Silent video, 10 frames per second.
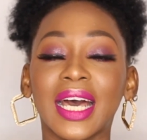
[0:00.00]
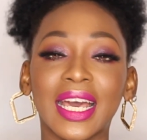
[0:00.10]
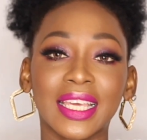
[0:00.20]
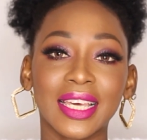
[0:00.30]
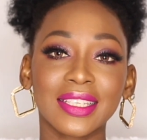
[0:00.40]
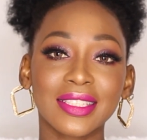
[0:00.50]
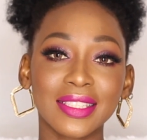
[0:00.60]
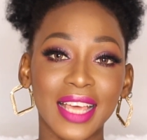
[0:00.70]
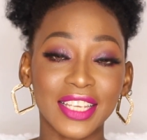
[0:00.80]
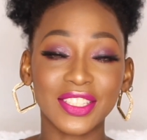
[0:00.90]
I
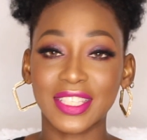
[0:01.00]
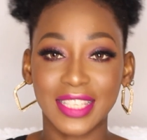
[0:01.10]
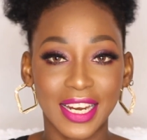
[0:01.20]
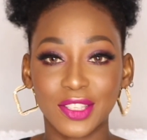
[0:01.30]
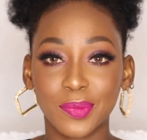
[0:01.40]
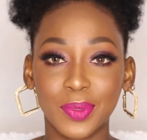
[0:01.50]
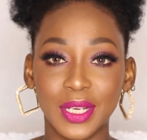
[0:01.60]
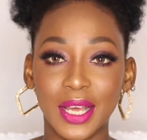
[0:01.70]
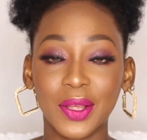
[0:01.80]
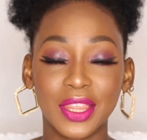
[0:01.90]
guess I just decided to put
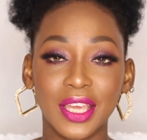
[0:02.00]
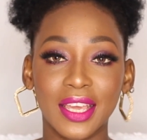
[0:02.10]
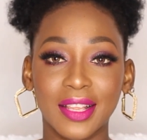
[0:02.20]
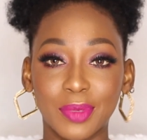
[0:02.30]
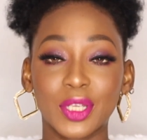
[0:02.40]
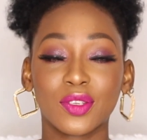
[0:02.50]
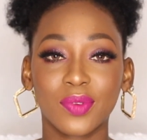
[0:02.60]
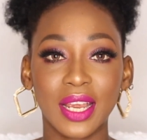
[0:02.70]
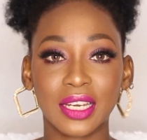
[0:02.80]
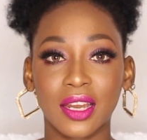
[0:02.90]
it out there
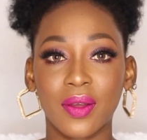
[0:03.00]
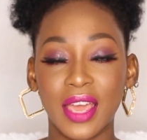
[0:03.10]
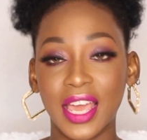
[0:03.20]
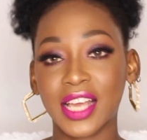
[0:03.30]
because right now I